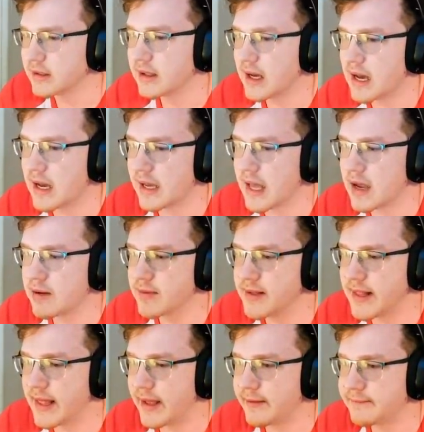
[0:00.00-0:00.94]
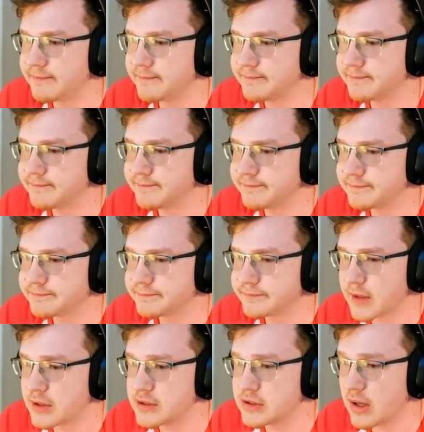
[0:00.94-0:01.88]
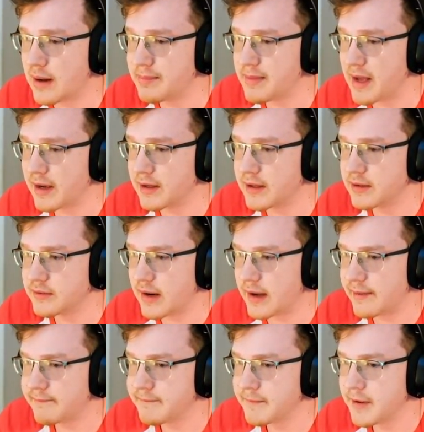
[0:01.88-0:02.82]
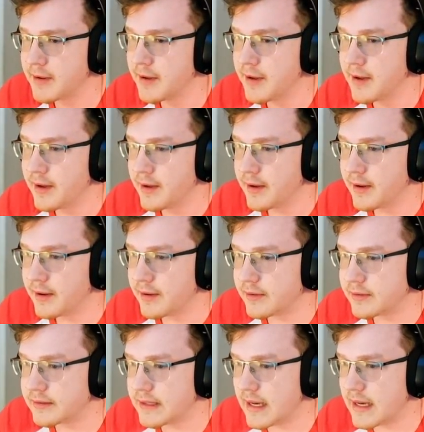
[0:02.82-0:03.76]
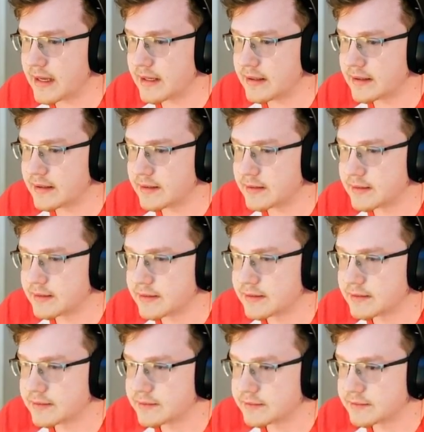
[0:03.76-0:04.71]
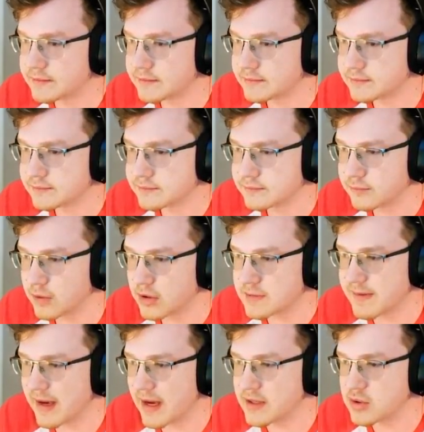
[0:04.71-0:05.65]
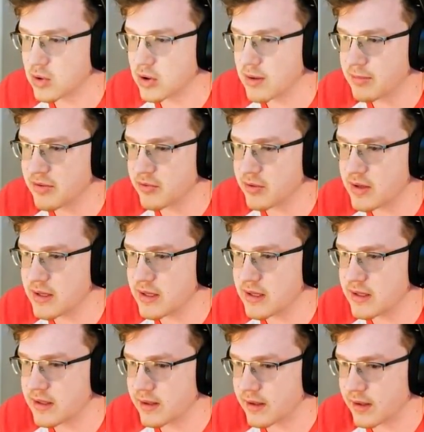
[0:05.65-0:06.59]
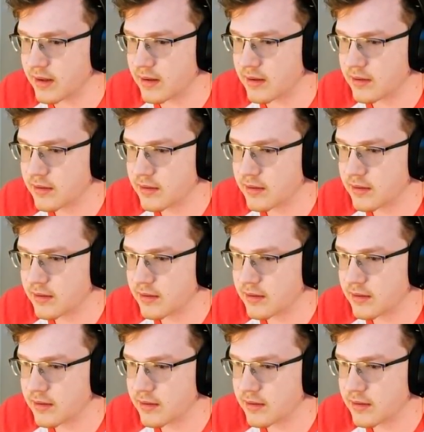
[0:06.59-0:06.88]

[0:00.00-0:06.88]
I can't read that. So I'm not gonna try. Okay. What's behind door number three?